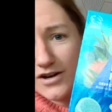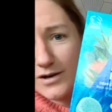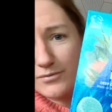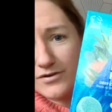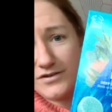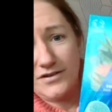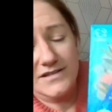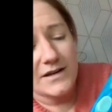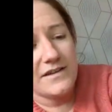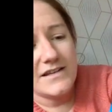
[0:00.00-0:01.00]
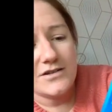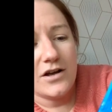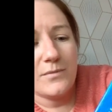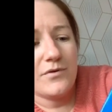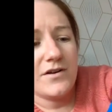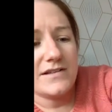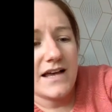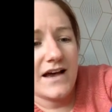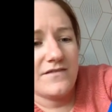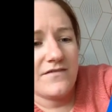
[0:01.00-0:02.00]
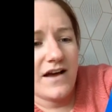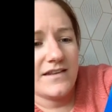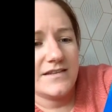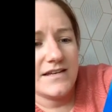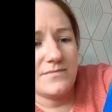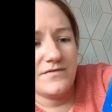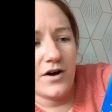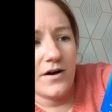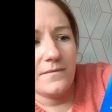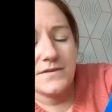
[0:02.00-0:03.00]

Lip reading: toilet products. Now these toilet products, I've never had these before,